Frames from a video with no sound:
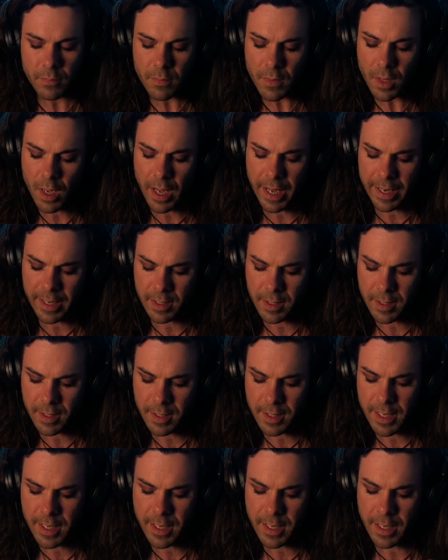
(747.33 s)
I can
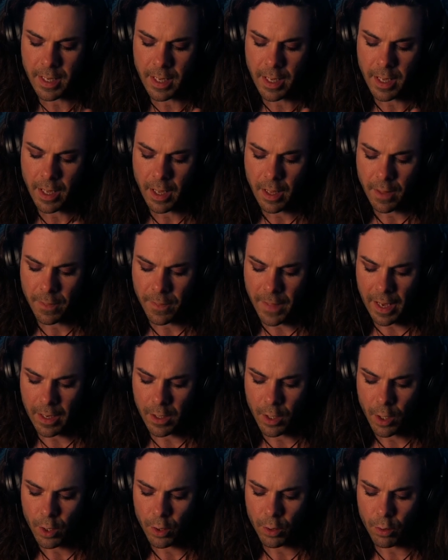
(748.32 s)
see that
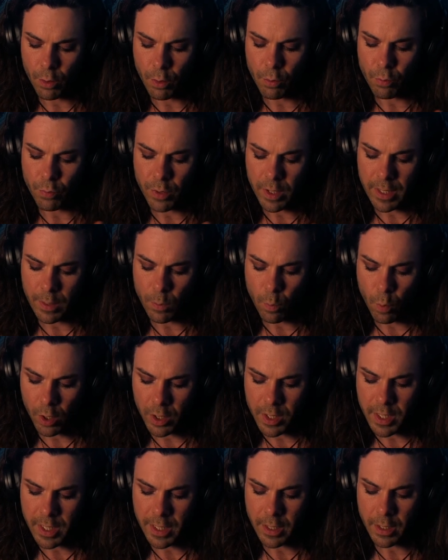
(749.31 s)
you're really
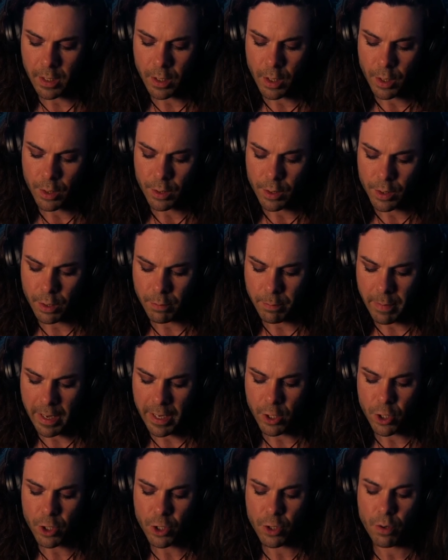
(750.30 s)
wanting to make
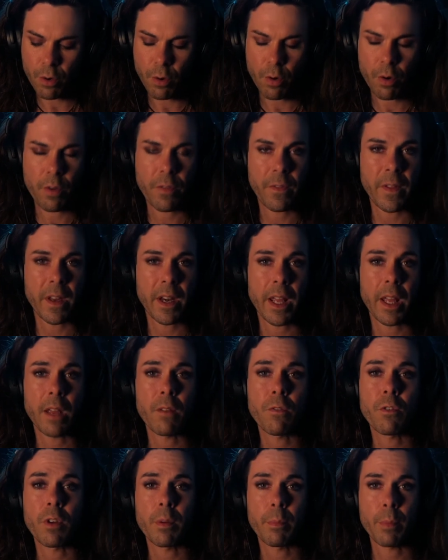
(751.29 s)
sure that
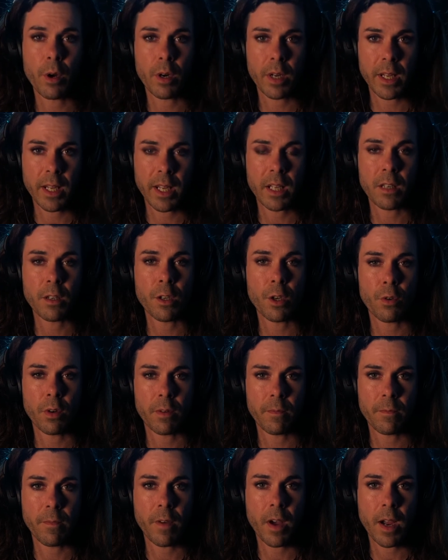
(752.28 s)
everybody in your
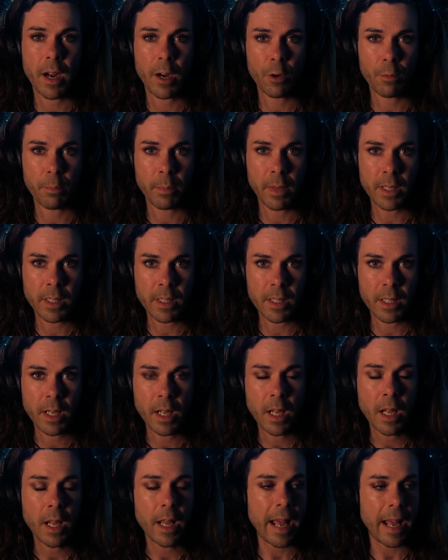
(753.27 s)
environment
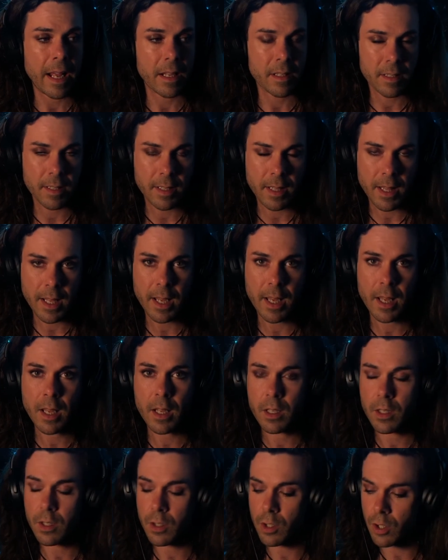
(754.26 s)
has their
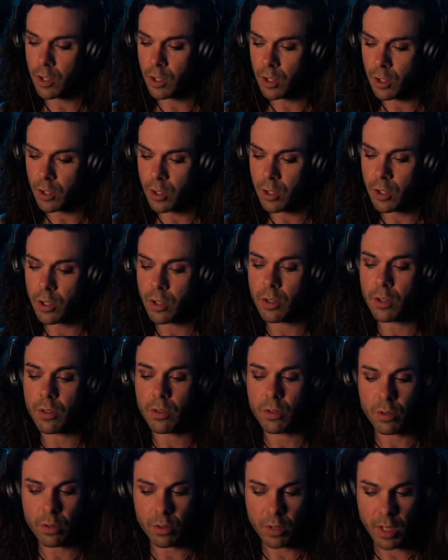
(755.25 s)

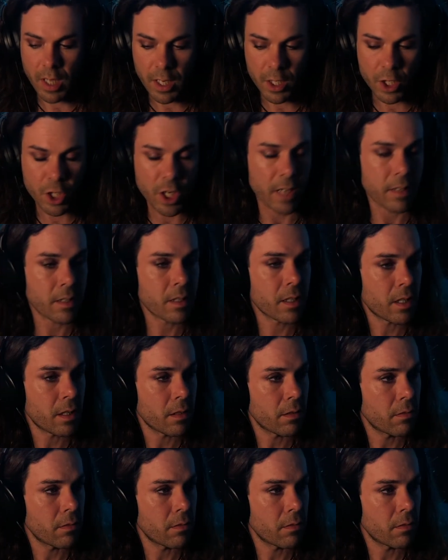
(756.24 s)
just